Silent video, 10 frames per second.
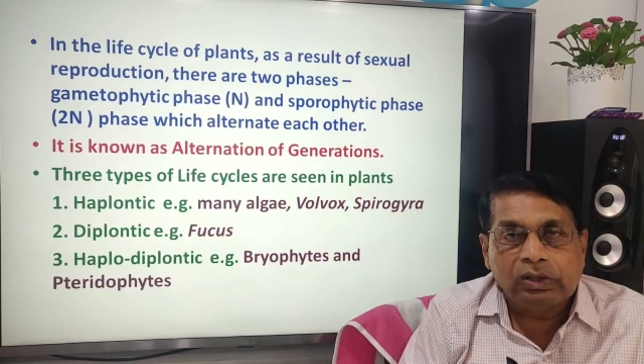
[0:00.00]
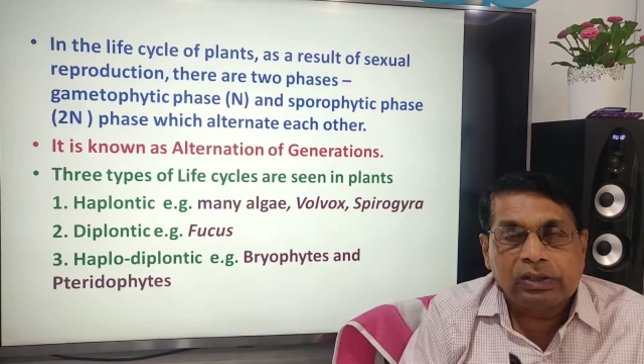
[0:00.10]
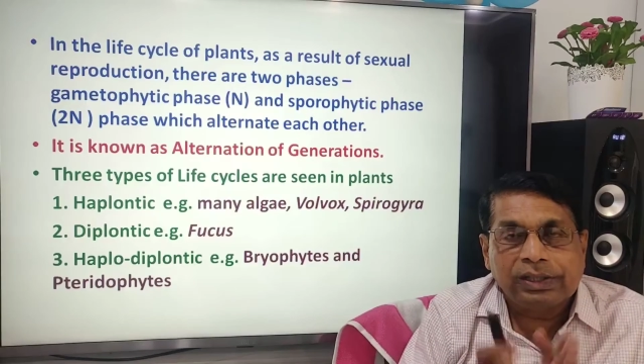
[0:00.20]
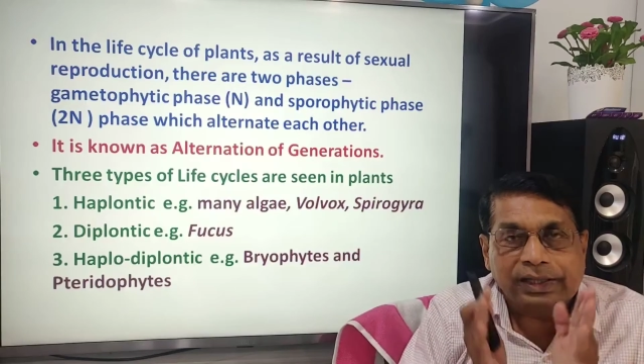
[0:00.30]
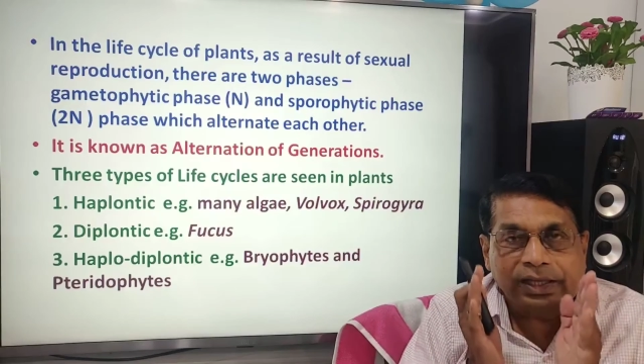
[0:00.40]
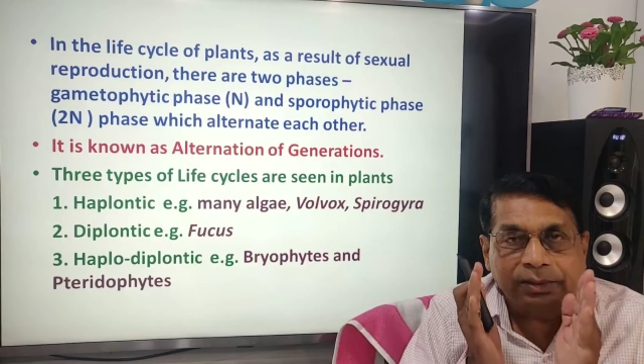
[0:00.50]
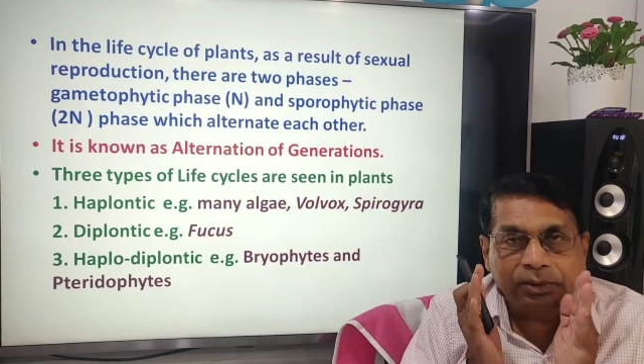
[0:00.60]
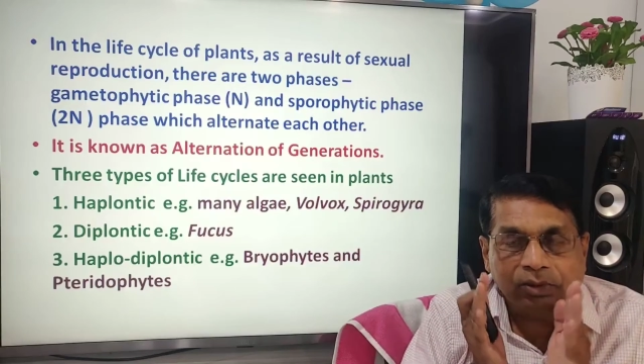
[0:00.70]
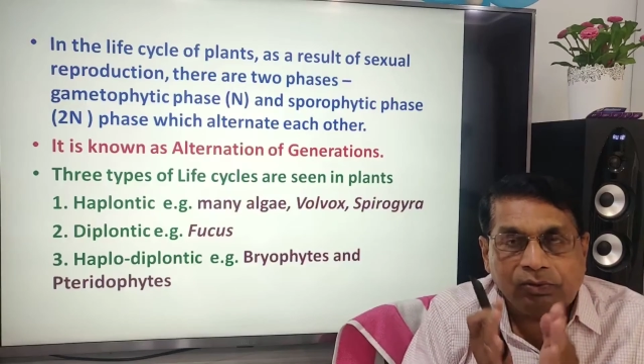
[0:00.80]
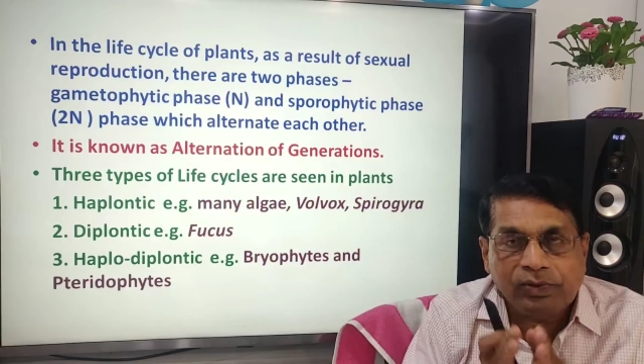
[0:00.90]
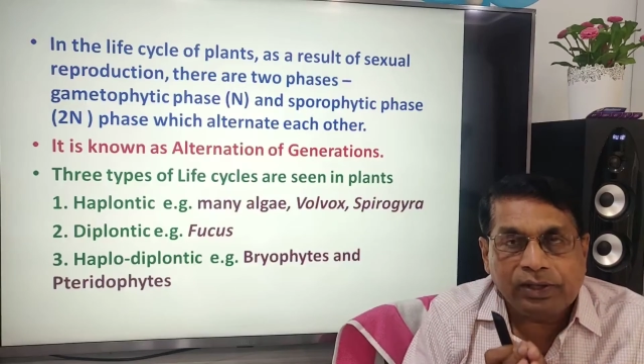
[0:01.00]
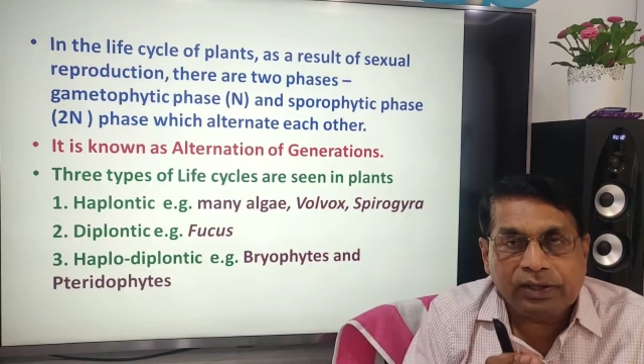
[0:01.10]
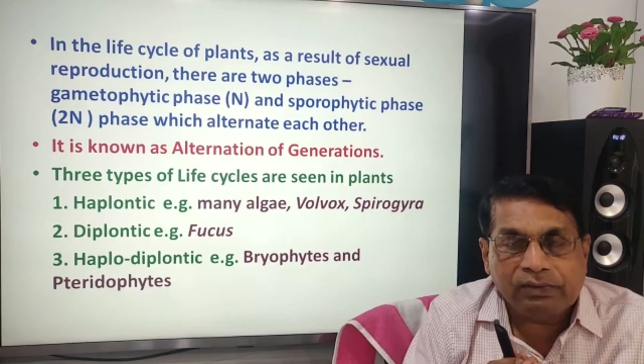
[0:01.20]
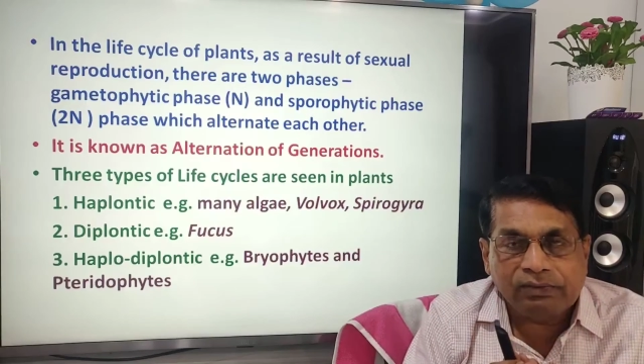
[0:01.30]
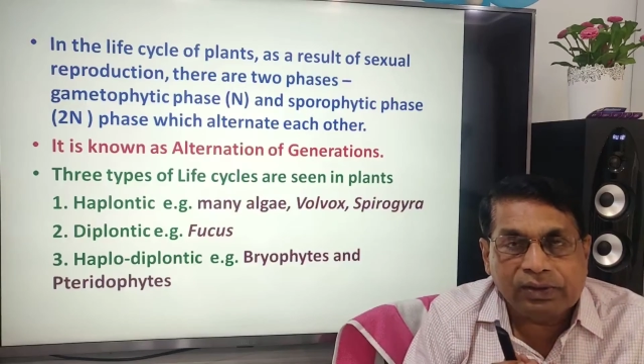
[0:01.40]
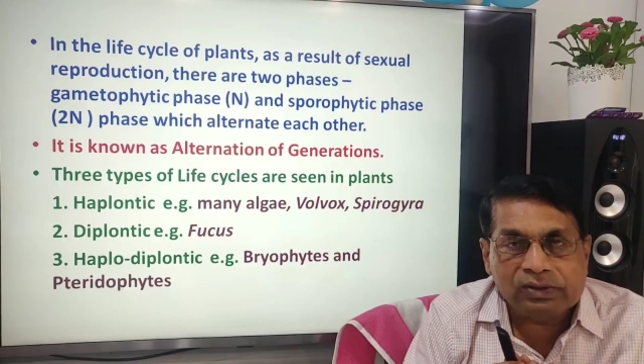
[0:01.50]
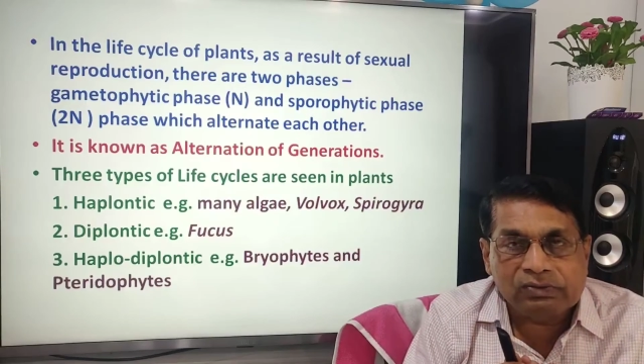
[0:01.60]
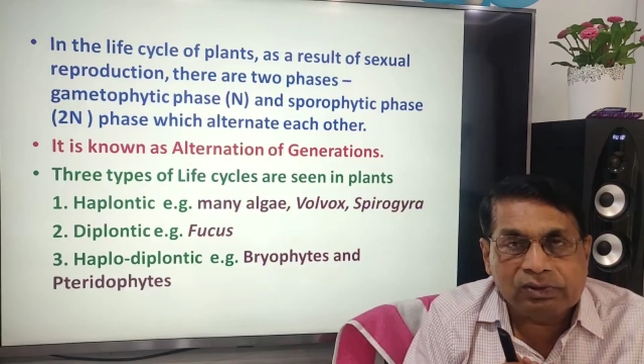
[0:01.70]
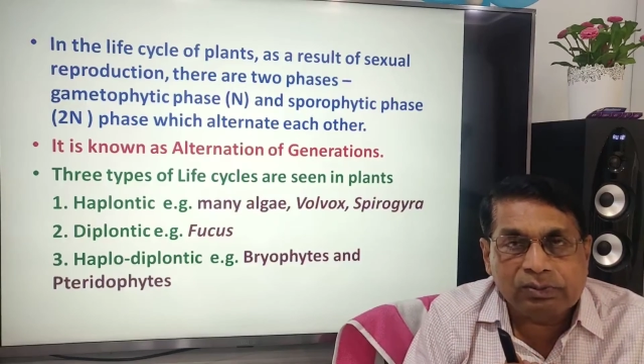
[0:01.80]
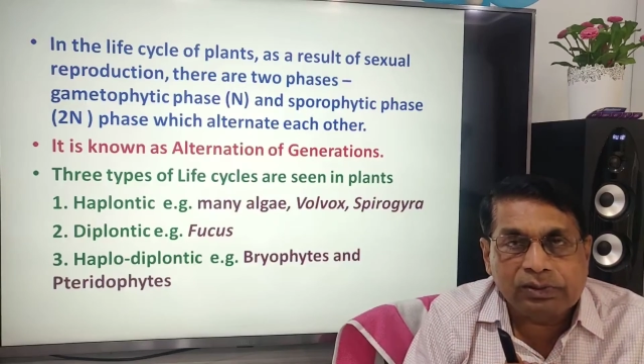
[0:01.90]
The gametophytic phase
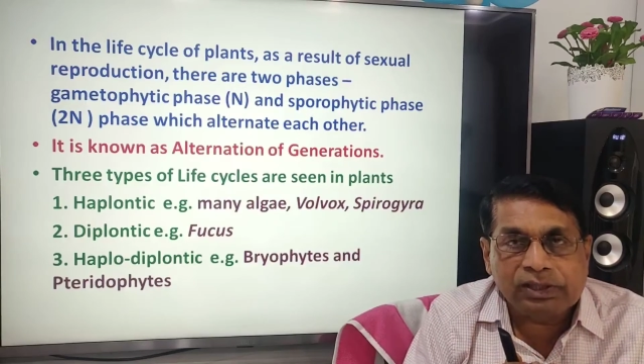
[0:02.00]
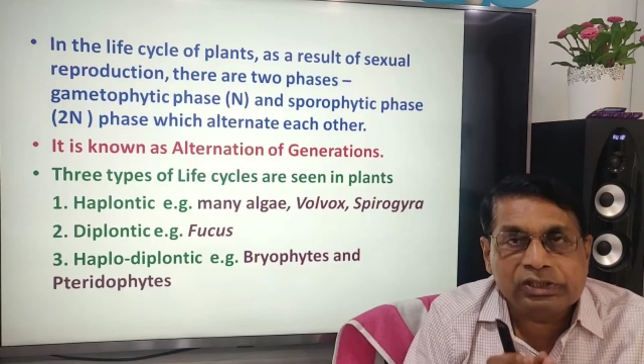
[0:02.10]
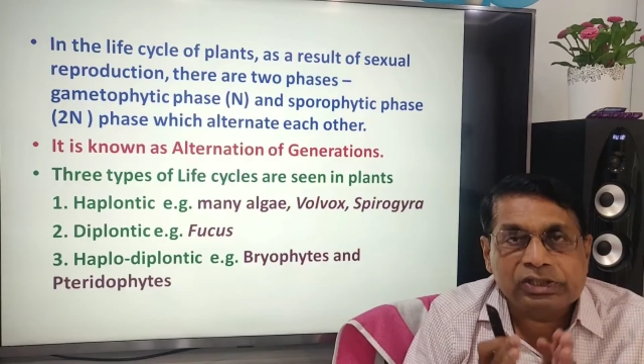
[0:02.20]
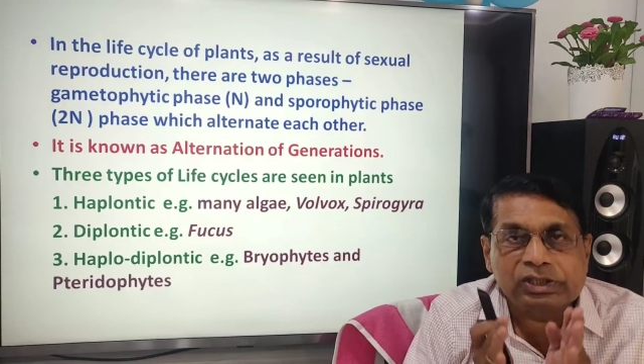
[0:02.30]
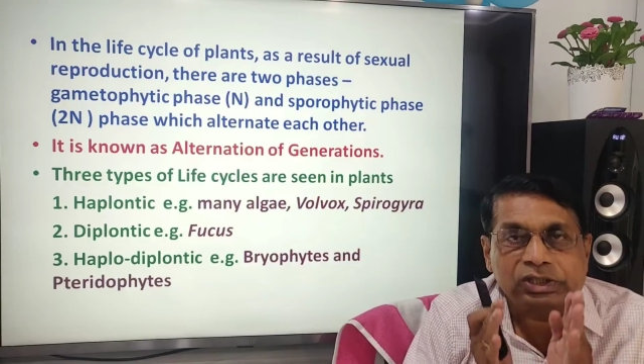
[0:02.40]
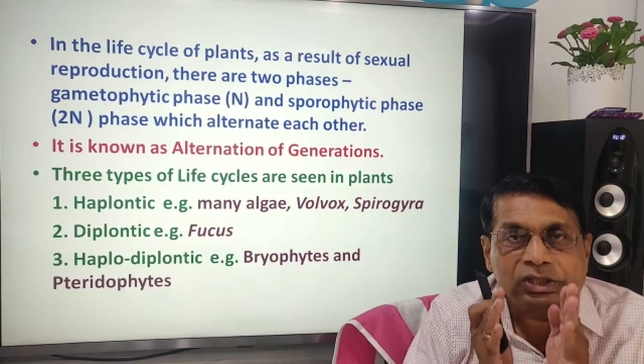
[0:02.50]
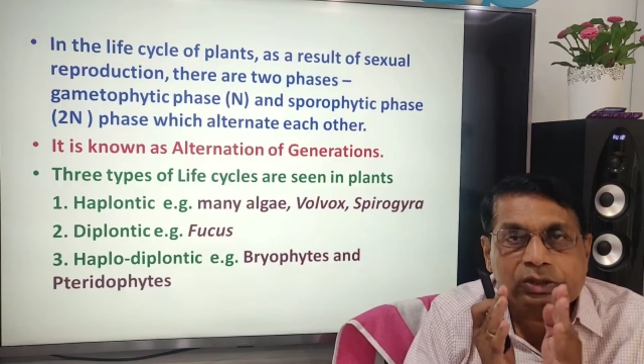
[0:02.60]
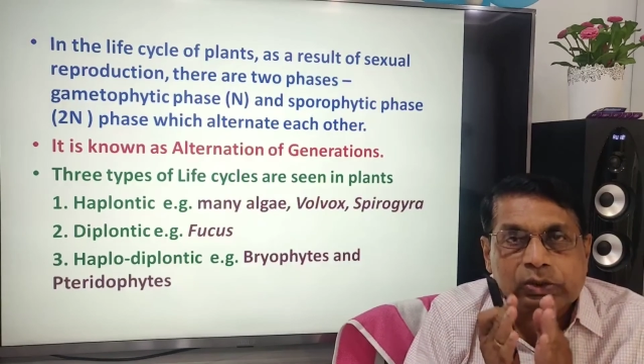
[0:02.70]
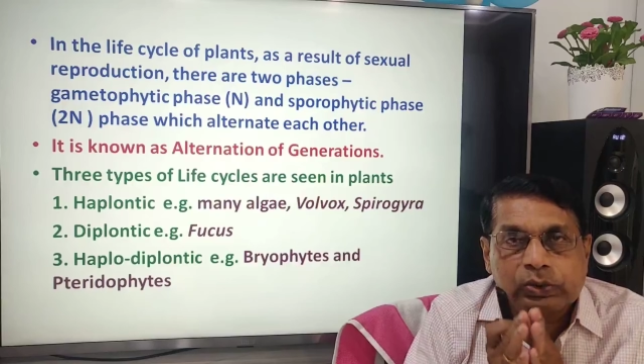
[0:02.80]
will be restricted